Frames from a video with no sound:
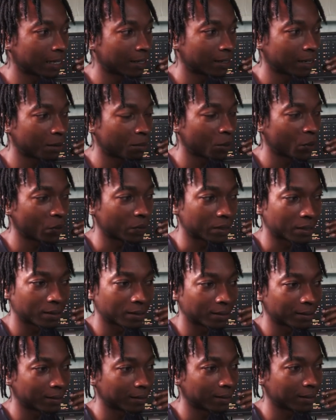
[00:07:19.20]
about
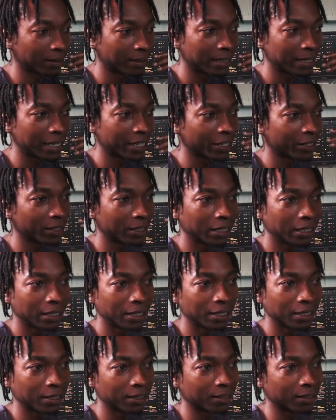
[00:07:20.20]

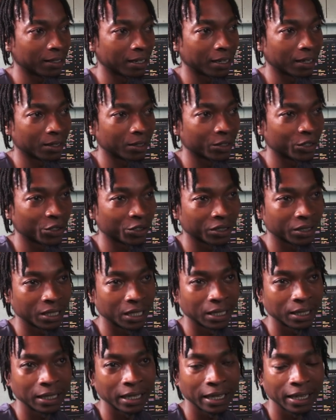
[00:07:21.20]
nearly
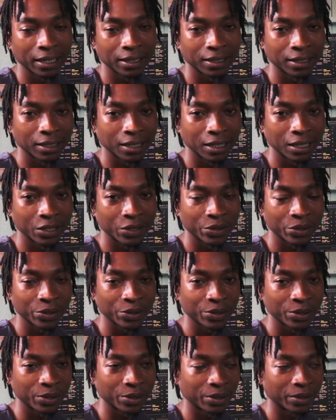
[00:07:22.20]
$180 or
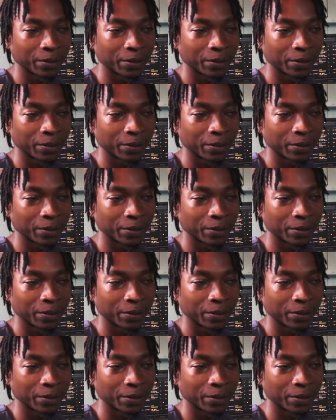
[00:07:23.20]
so.